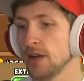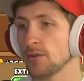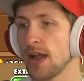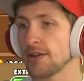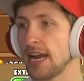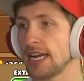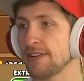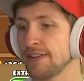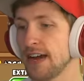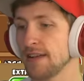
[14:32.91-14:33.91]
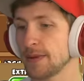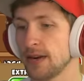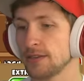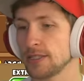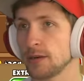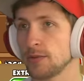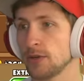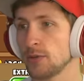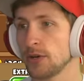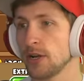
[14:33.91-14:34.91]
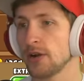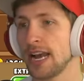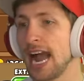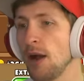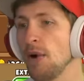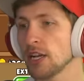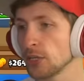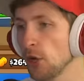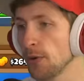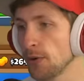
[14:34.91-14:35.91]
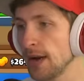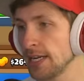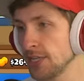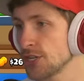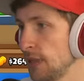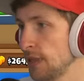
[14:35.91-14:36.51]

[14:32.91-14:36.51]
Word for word: Round 95, but I don't think I'm really worried. Okay, I want global range.